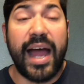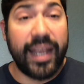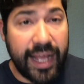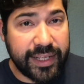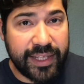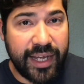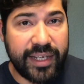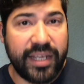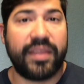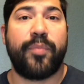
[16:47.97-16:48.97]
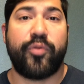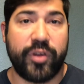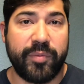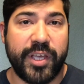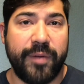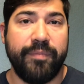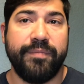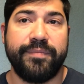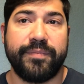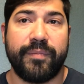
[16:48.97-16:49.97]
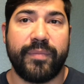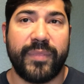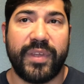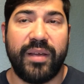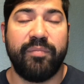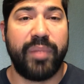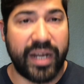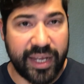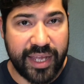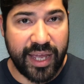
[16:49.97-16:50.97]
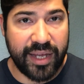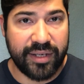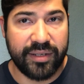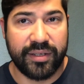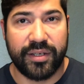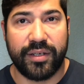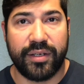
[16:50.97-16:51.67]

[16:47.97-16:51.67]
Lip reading: I like the idea of the premium, but again,